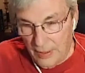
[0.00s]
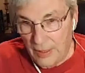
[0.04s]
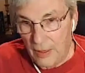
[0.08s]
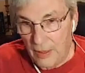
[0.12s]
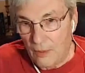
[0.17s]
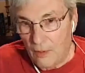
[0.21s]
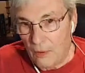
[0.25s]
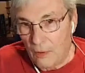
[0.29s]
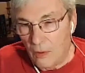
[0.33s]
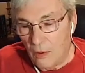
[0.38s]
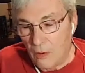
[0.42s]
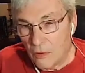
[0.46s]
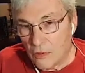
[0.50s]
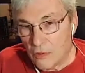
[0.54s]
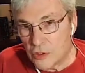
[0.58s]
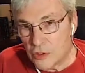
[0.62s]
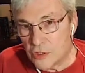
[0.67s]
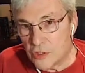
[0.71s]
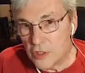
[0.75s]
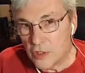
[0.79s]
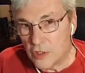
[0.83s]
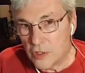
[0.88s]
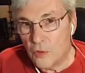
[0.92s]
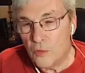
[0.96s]

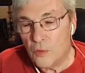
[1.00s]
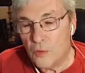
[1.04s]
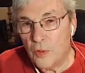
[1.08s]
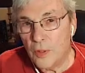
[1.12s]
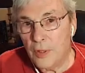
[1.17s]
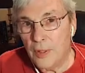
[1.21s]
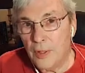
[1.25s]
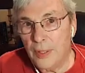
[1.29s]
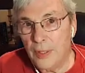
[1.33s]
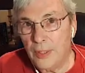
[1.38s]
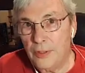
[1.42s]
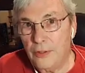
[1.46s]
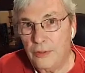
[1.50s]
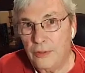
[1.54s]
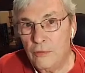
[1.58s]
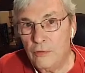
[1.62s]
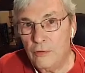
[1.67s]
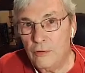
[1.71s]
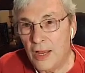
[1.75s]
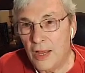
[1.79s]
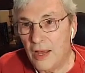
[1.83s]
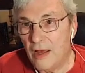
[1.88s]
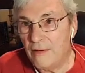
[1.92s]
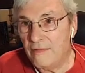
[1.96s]
Also, you
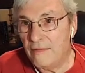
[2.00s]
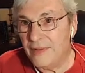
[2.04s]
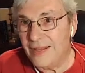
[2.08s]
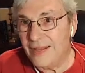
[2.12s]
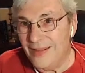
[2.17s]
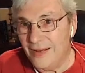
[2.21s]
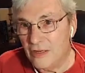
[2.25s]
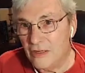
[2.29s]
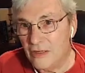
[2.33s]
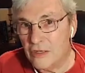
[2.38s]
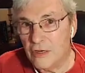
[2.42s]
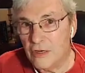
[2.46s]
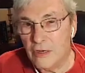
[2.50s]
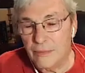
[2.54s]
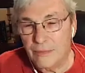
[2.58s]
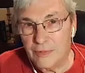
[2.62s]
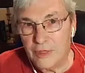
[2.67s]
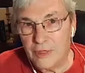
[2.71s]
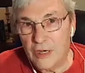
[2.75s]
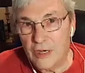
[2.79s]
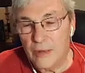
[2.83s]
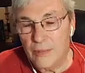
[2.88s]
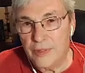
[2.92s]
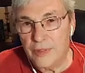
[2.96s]
have income
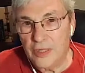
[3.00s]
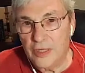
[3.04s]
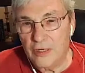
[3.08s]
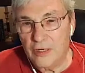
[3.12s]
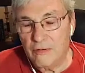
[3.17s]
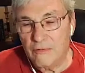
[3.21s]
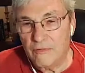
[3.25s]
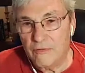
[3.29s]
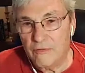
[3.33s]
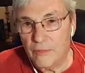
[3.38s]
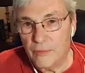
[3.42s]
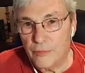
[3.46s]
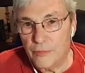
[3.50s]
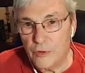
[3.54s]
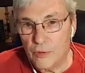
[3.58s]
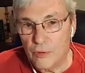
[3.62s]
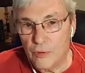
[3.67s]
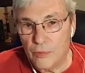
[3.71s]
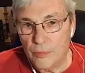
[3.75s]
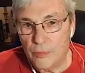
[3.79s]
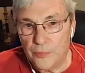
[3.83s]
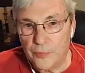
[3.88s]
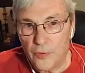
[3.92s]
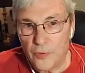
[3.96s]
coming in from your
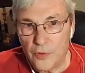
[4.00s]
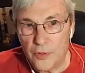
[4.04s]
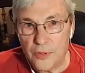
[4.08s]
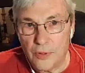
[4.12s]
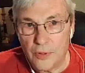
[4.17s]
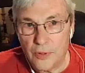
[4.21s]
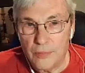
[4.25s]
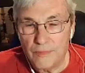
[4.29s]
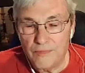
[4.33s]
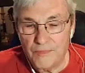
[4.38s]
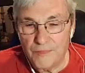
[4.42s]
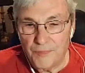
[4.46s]
employer.